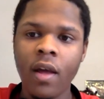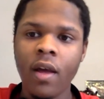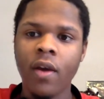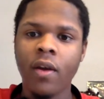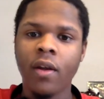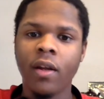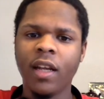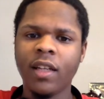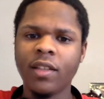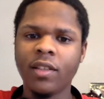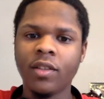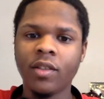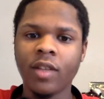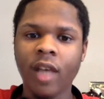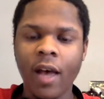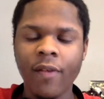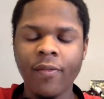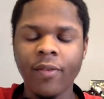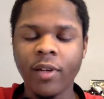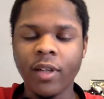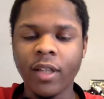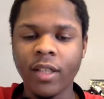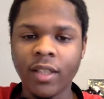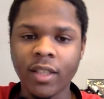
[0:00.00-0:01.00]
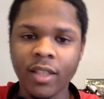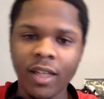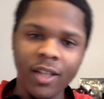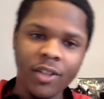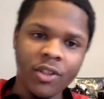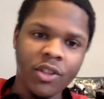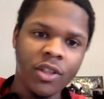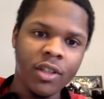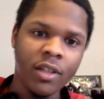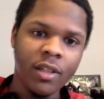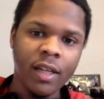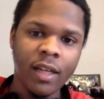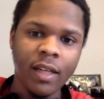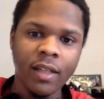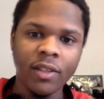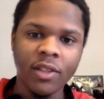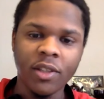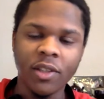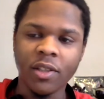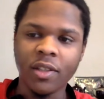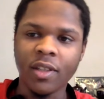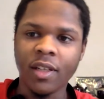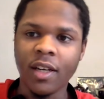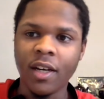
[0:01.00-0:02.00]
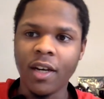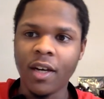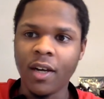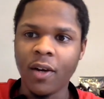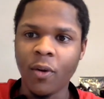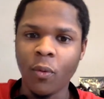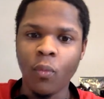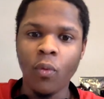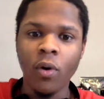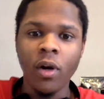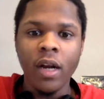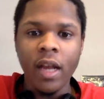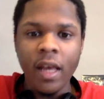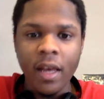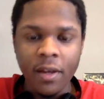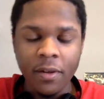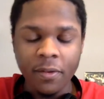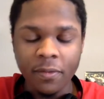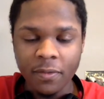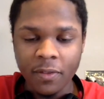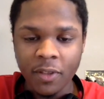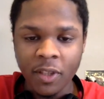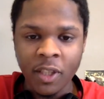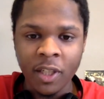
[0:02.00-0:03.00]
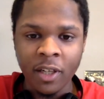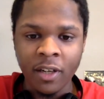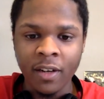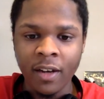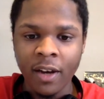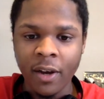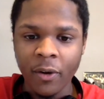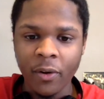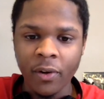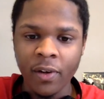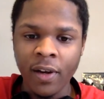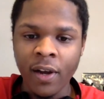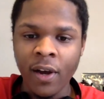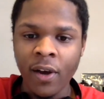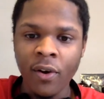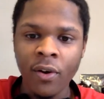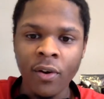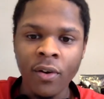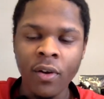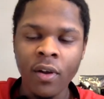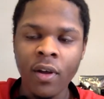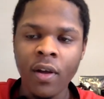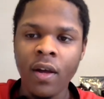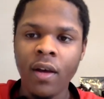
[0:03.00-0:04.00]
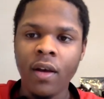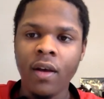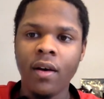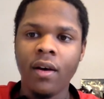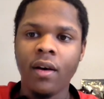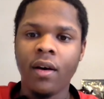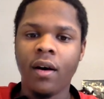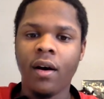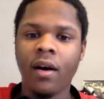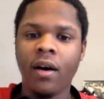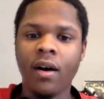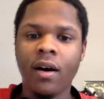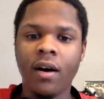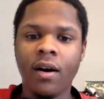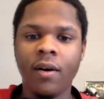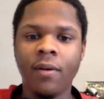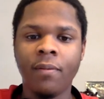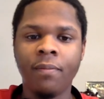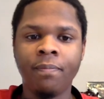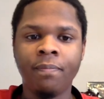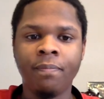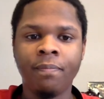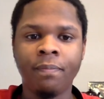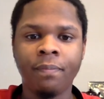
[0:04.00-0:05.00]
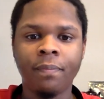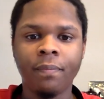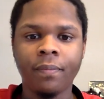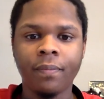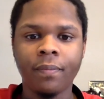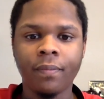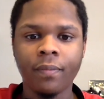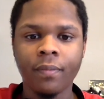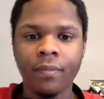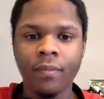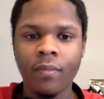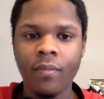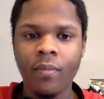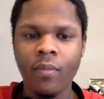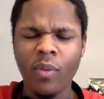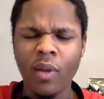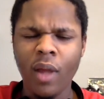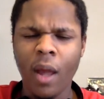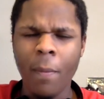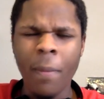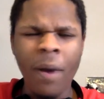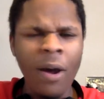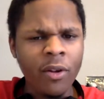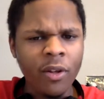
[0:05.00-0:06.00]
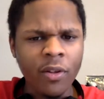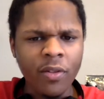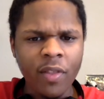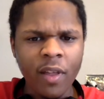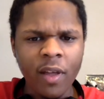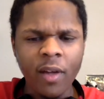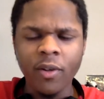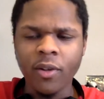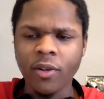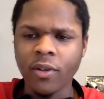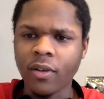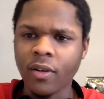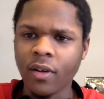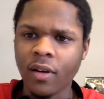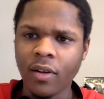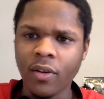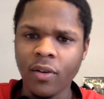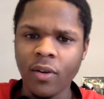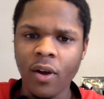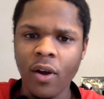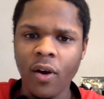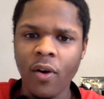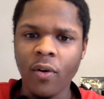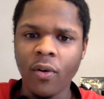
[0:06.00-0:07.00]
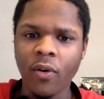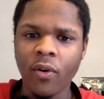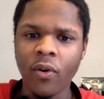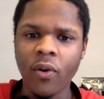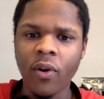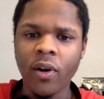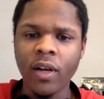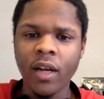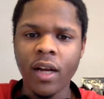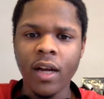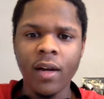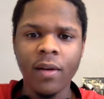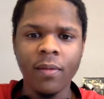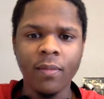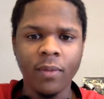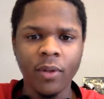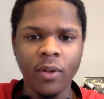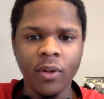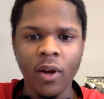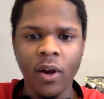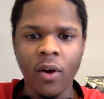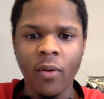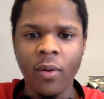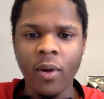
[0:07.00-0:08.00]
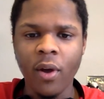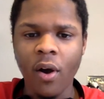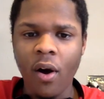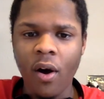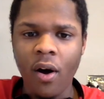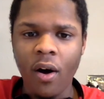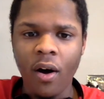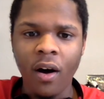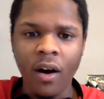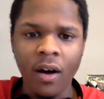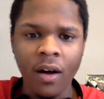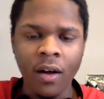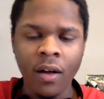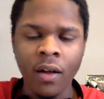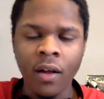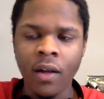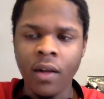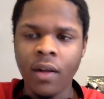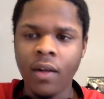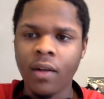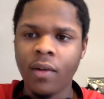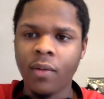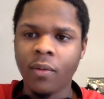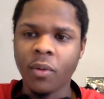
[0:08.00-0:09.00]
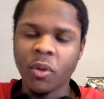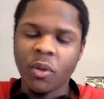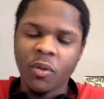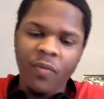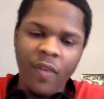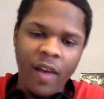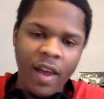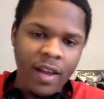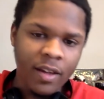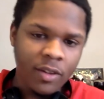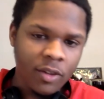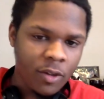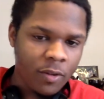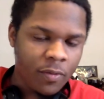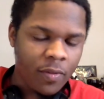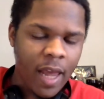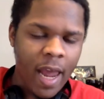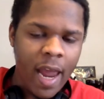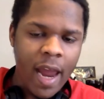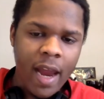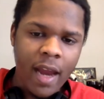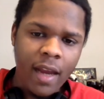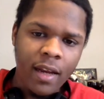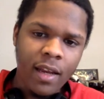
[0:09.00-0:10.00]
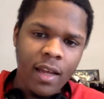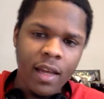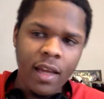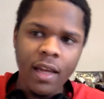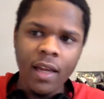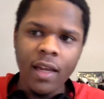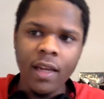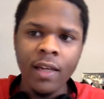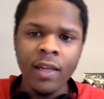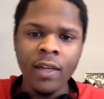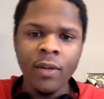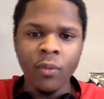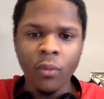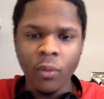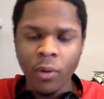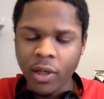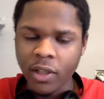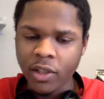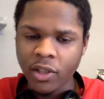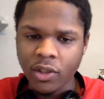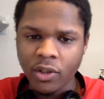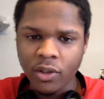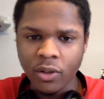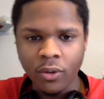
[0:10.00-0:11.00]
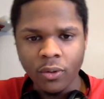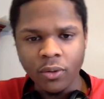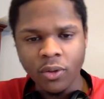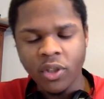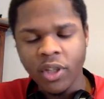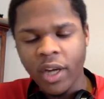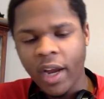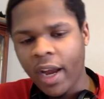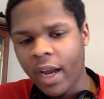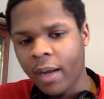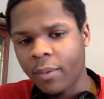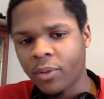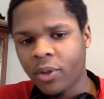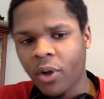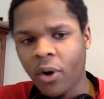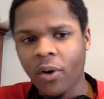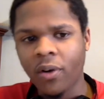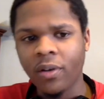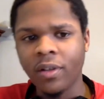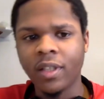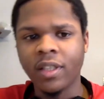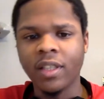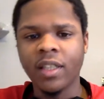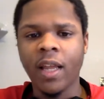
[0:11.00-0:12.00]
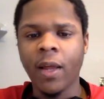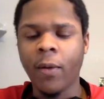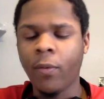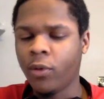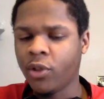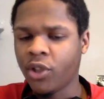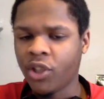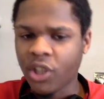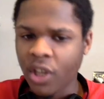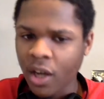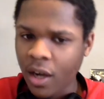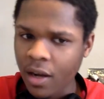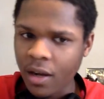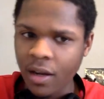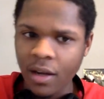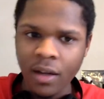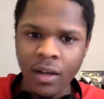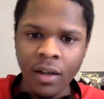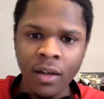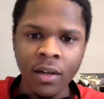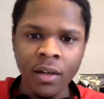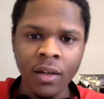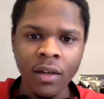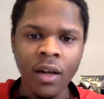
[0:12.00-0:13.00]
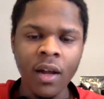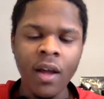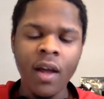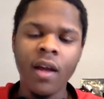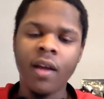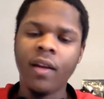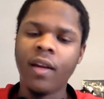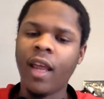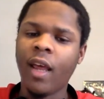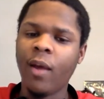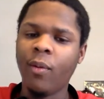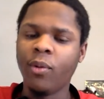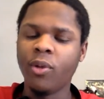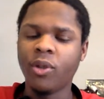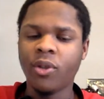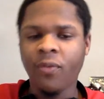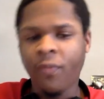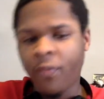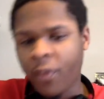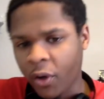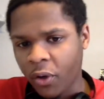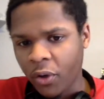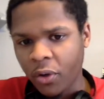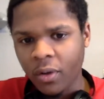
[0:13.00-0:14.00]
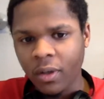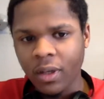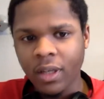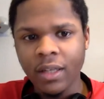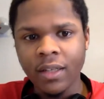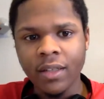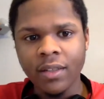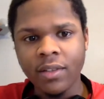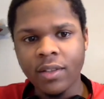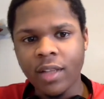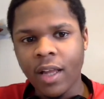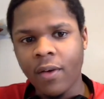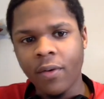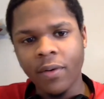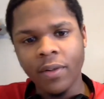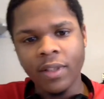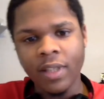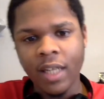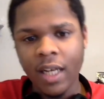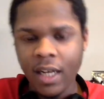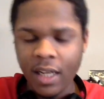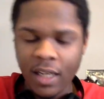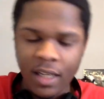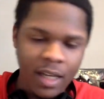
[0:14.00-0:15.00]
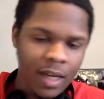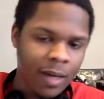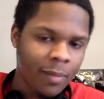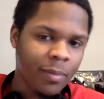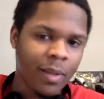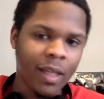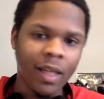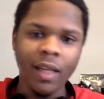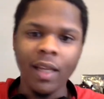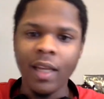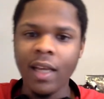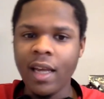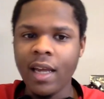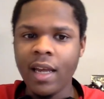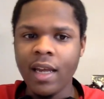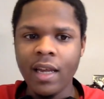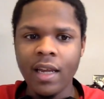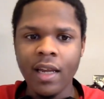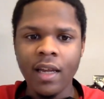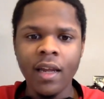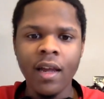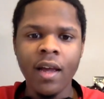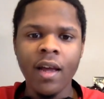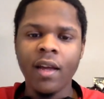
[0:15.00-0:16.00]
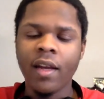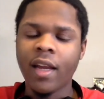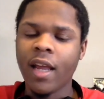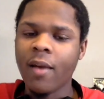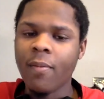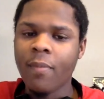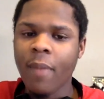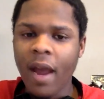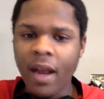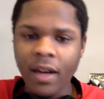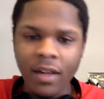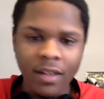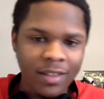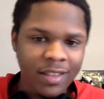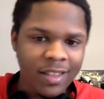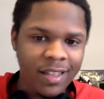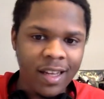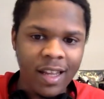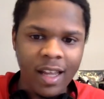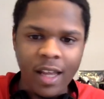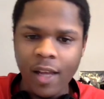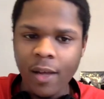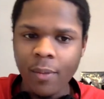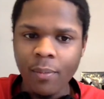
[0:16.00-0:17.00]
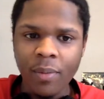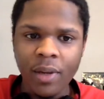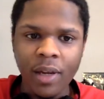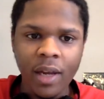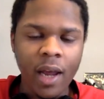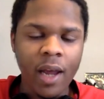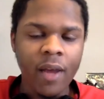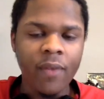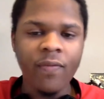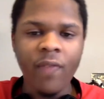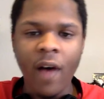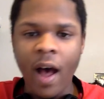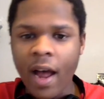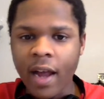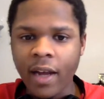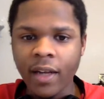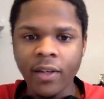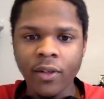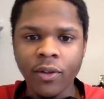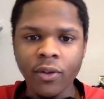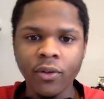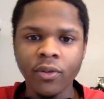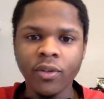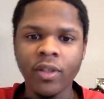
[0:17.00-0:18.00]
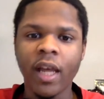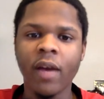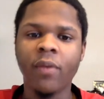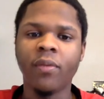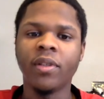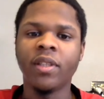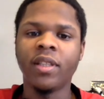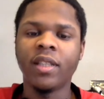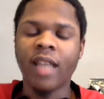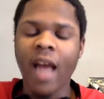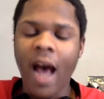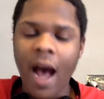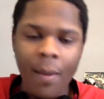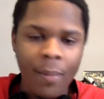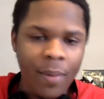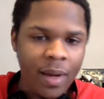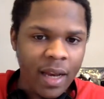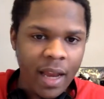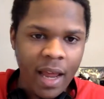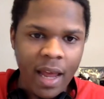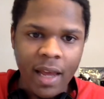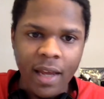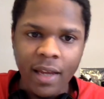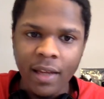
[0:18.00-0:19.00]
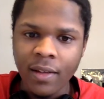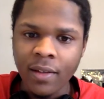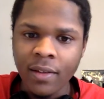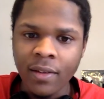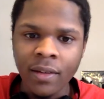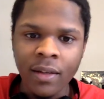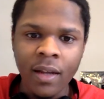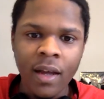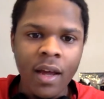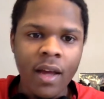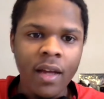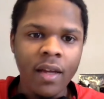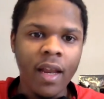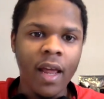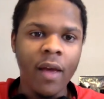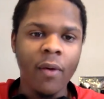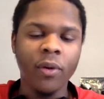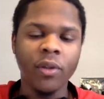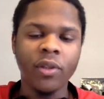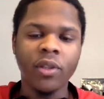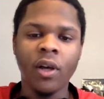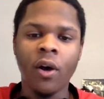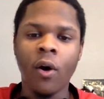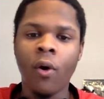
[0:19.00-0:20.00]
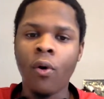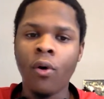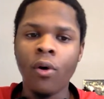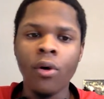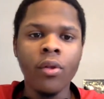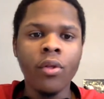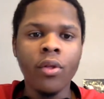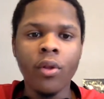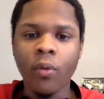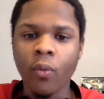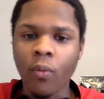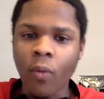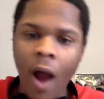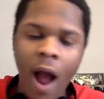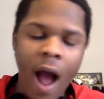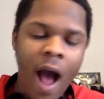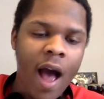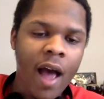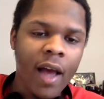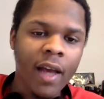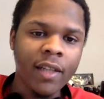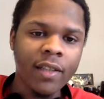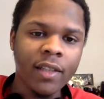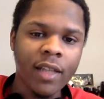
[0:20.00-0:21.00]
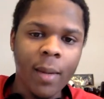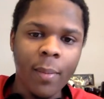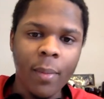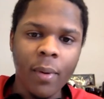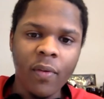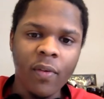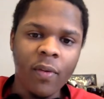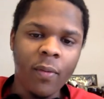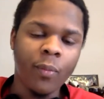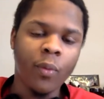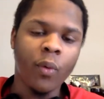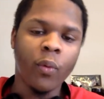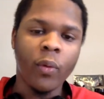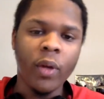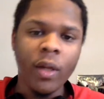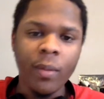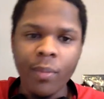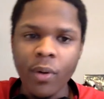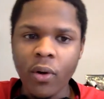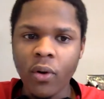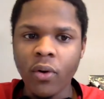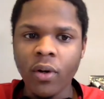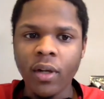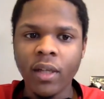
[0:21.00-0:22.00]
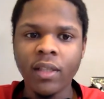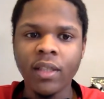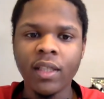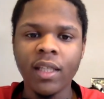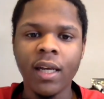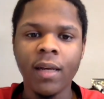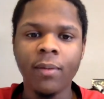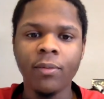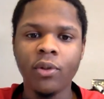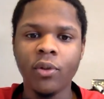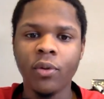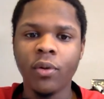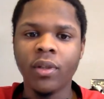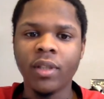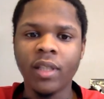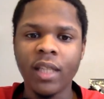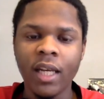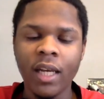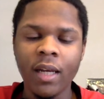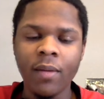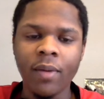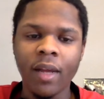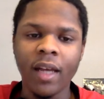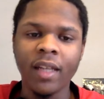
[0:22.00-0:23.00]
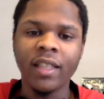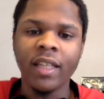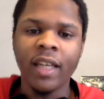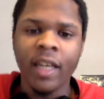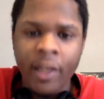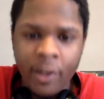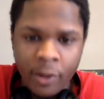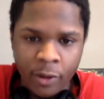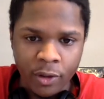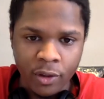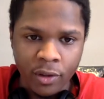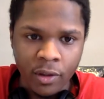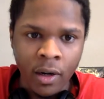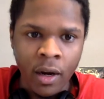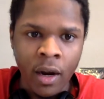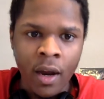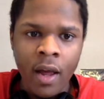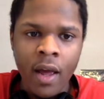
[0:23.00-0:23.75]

Let's just have a discussion and just a what-if scenario about the Thunder. You know, growing up, you know, we all was fans of KD, Russell, James Harden, because they was young, they was fearless, they was cutting up the league, they made it to the NBA Finals, they was dominating, they was on the rise coming from a rebuilding team to a team that's here.